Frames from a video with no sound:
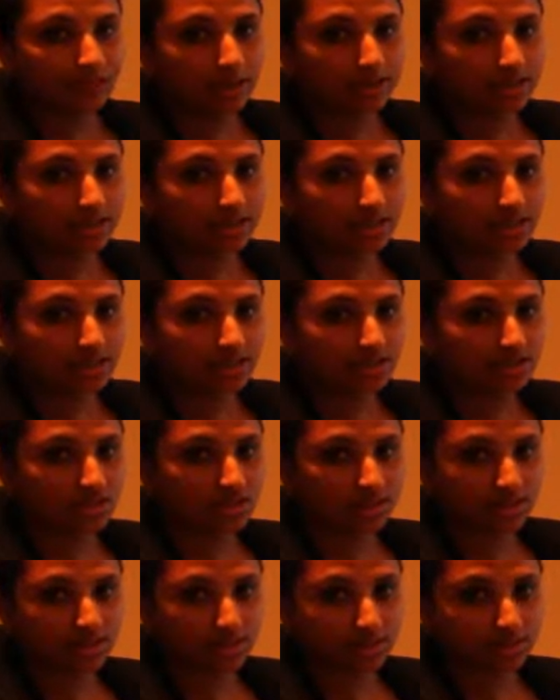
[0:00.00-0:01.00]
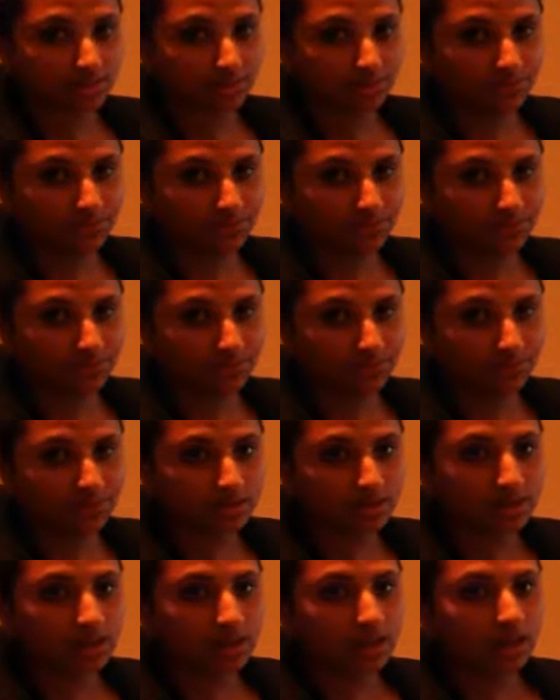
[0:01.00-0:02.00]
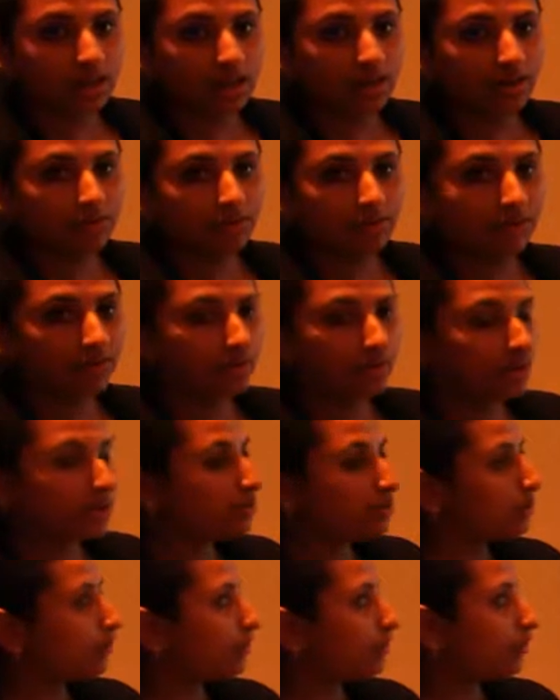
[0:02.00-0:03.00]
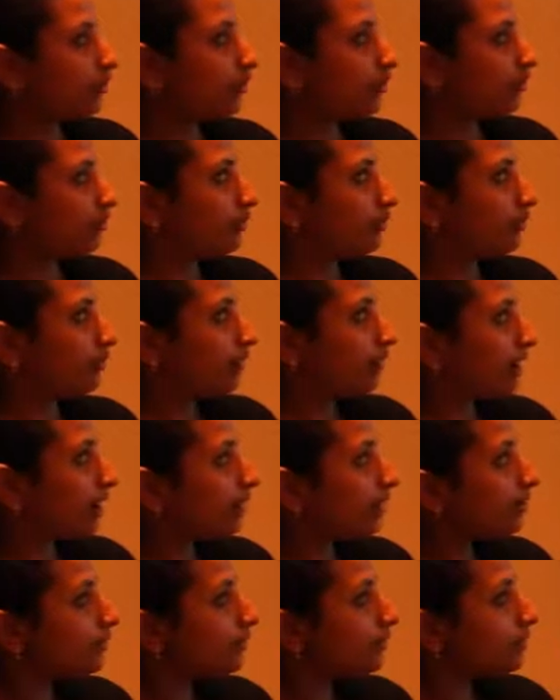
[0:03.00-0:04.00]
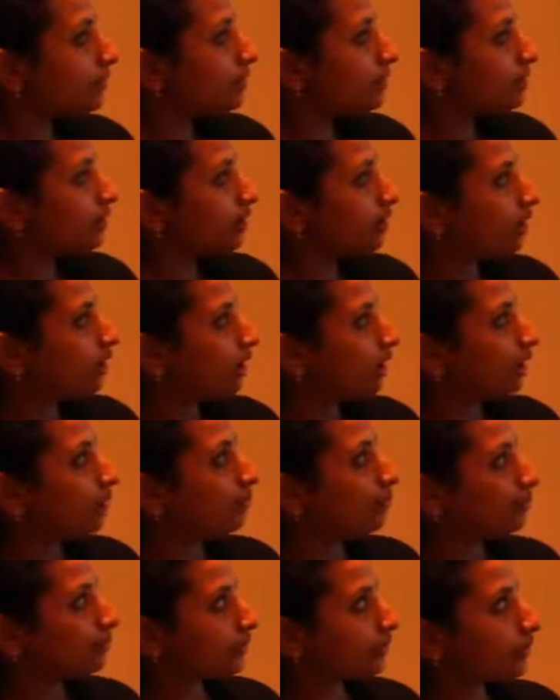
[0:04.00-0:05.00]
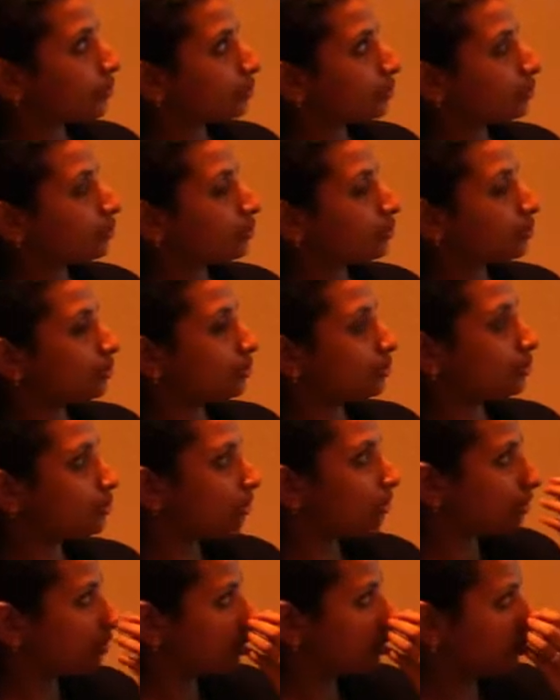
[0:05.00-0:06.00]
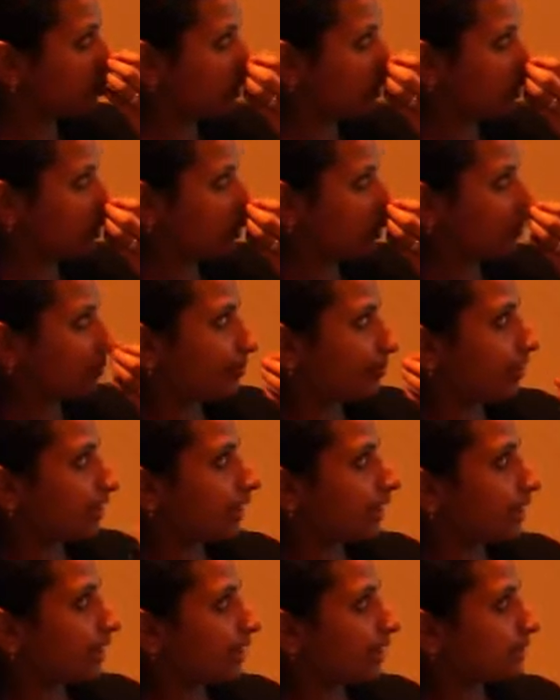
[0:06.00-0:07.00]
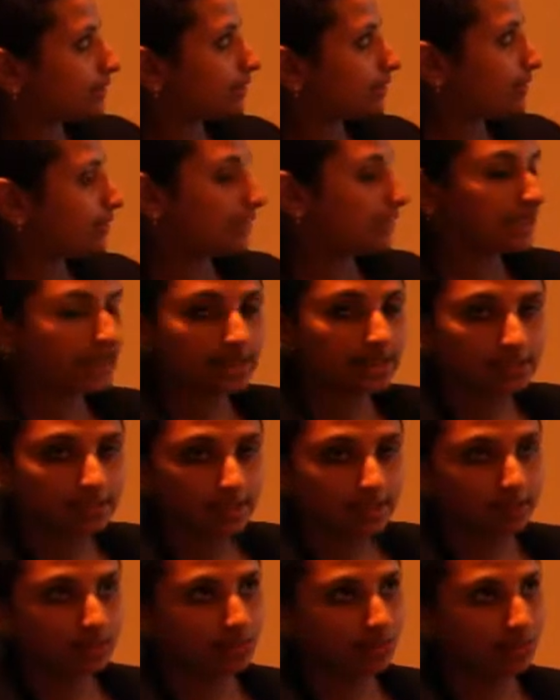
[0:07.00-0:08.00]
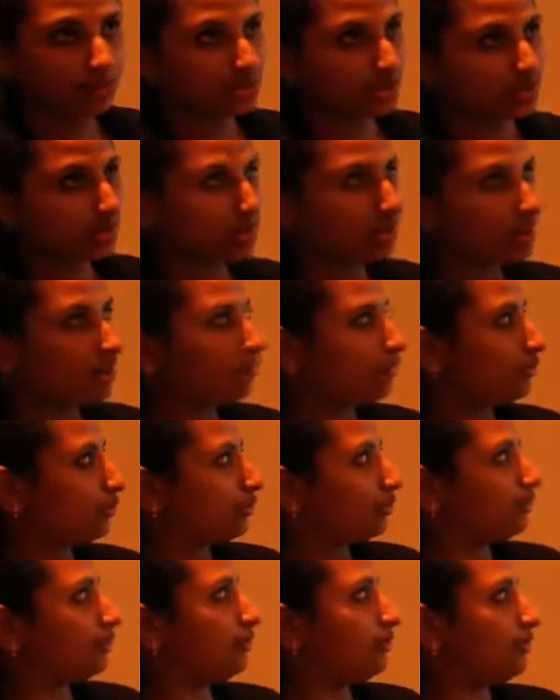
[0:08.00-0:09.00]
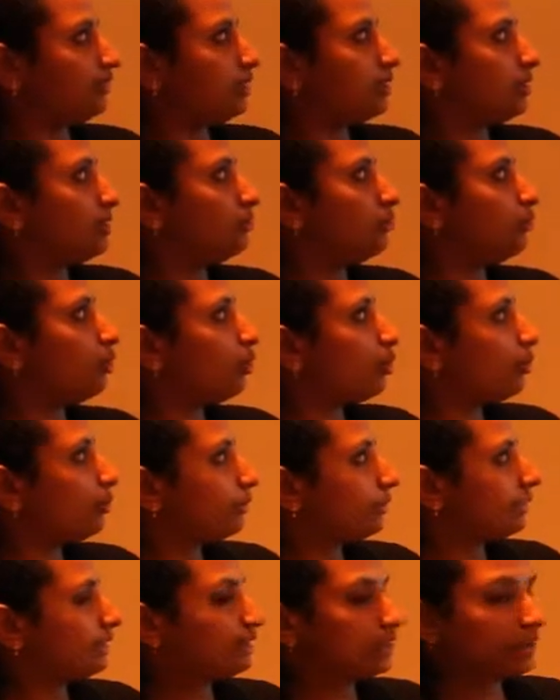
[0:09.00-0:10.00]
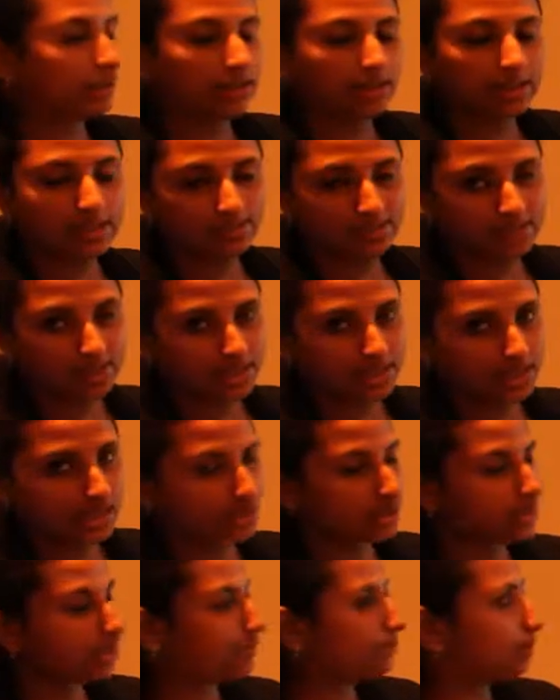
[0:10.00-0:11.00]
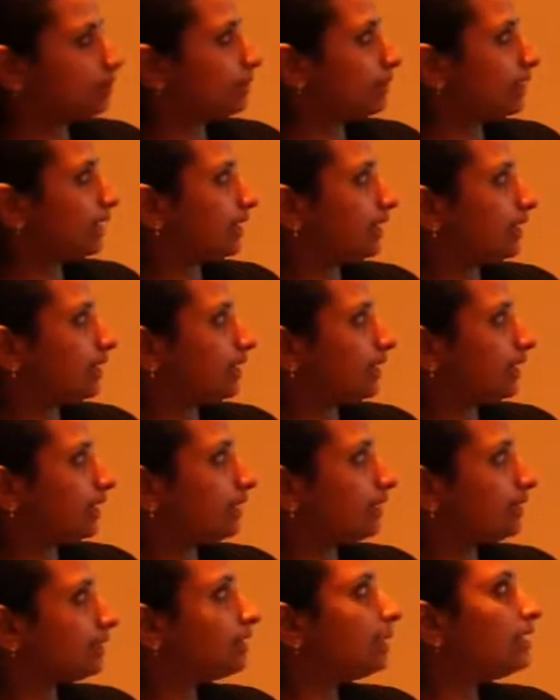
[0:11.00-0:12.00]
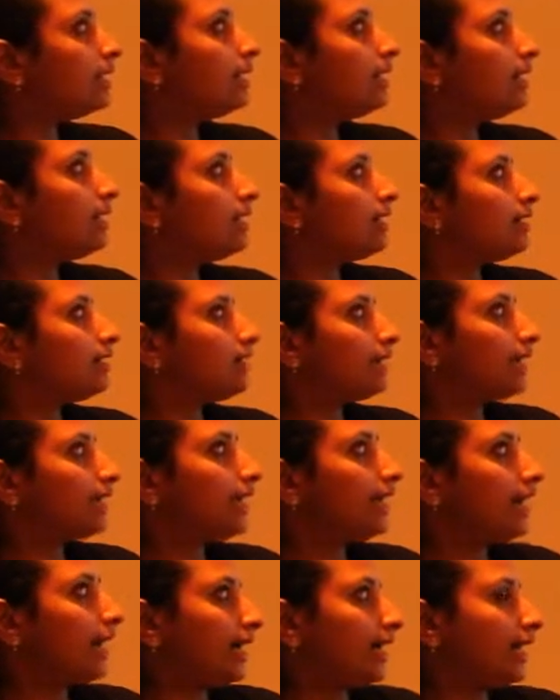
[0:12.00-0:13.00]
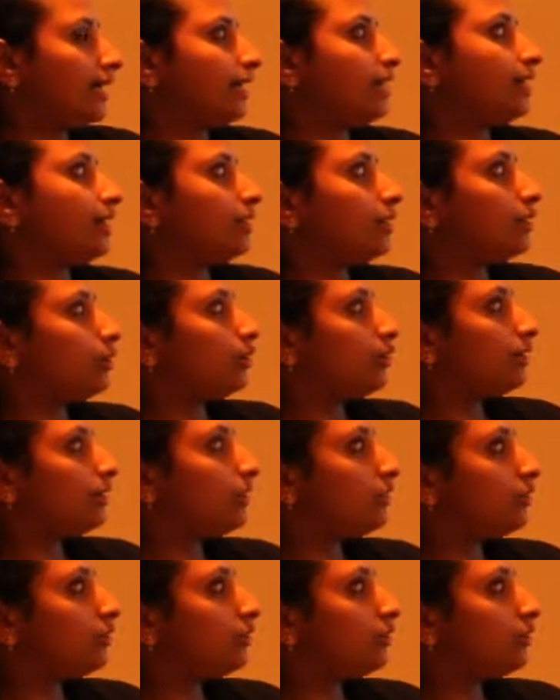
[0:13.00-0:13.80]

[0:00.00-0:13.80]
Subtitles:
such as structures and features. We were using different graphs to analyze the data and which graph would fit in more with the investigation that was being undertaken. The key idea included